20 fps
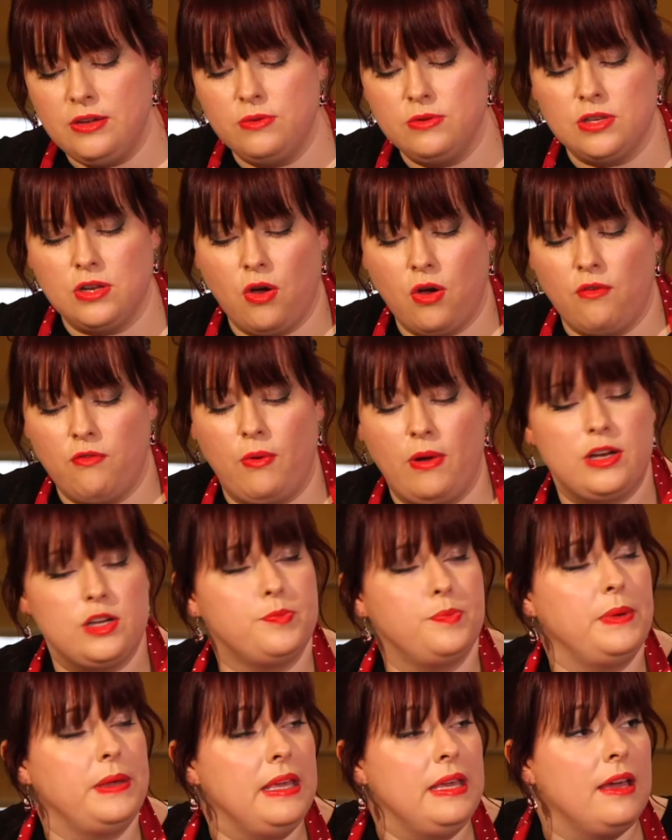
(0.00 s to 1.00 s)
use a lot of
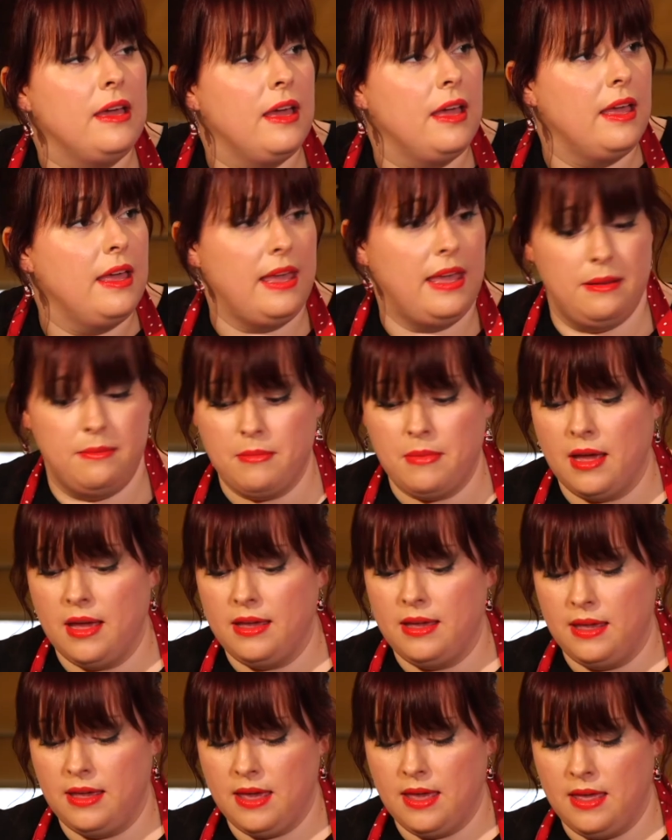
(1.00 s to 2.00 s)
Welsh beer in
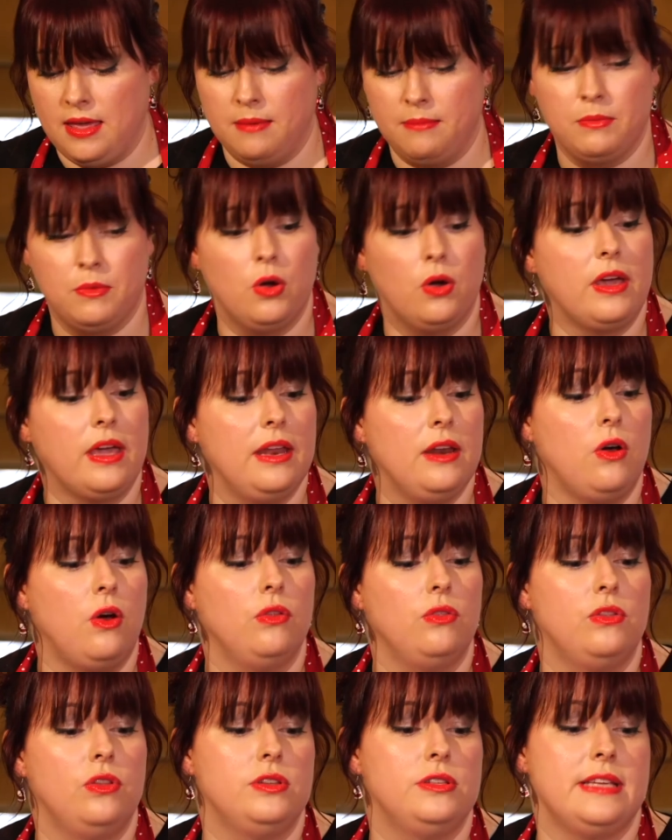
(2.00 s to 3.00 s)
my cooking.
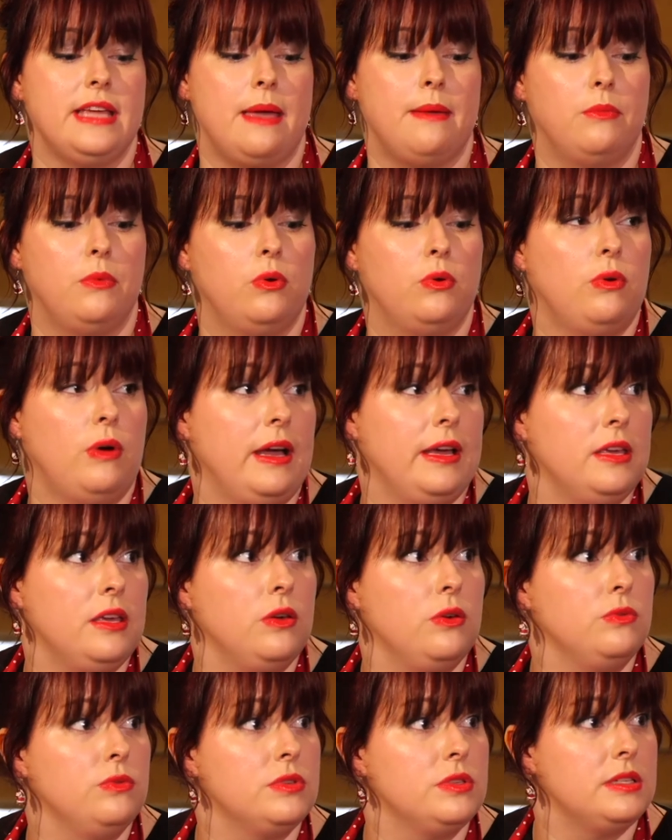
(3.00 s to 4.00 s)
On the demo, I
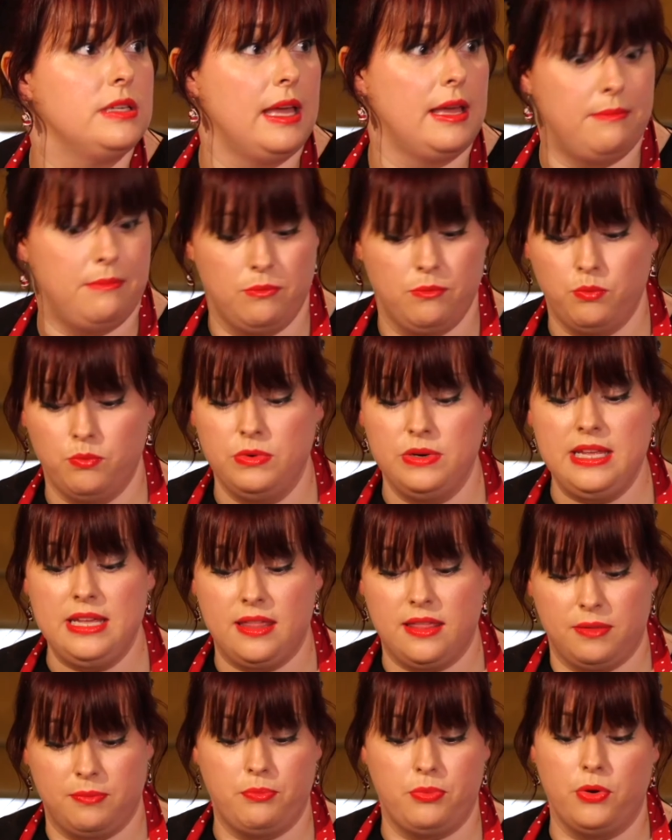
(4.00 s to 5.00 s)
used
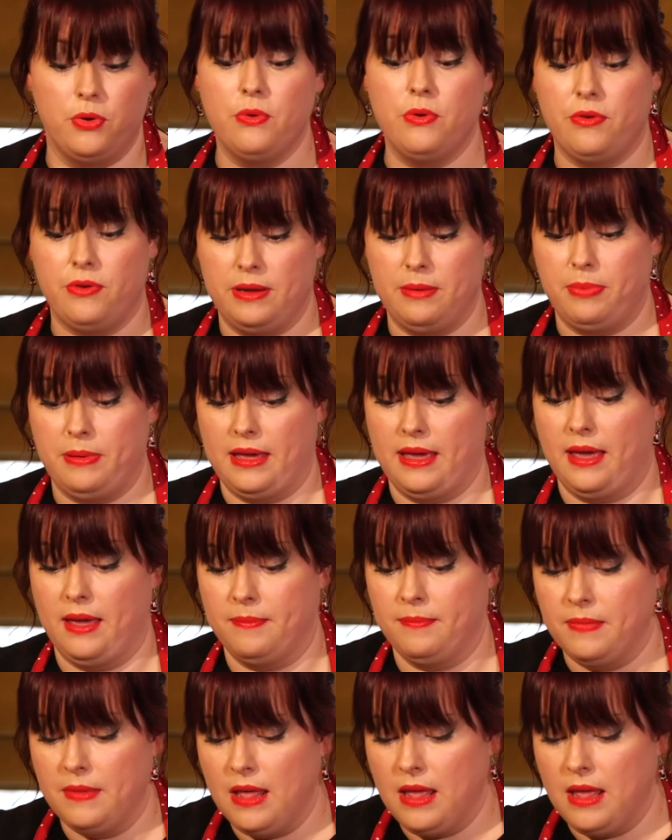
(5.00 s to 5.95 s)
Neath Brewery beer.